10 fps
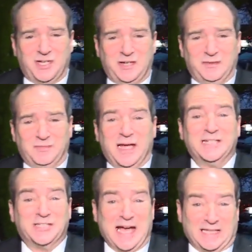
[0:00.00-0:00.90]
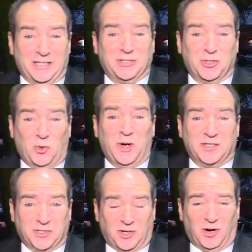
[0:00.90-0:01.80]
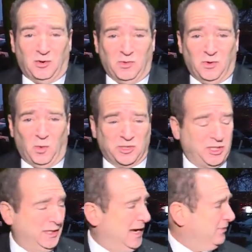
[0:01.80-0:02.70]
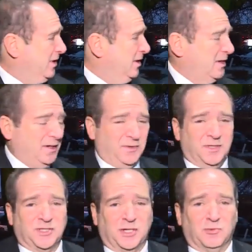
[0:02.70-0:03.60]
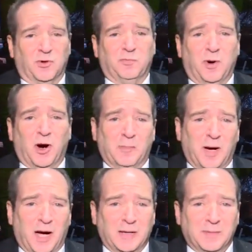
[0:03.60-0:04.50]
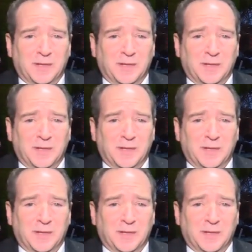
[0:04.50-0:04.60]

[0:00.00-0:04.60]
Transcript: seen exactly 2 weeks ago when she left the tin roof bar behind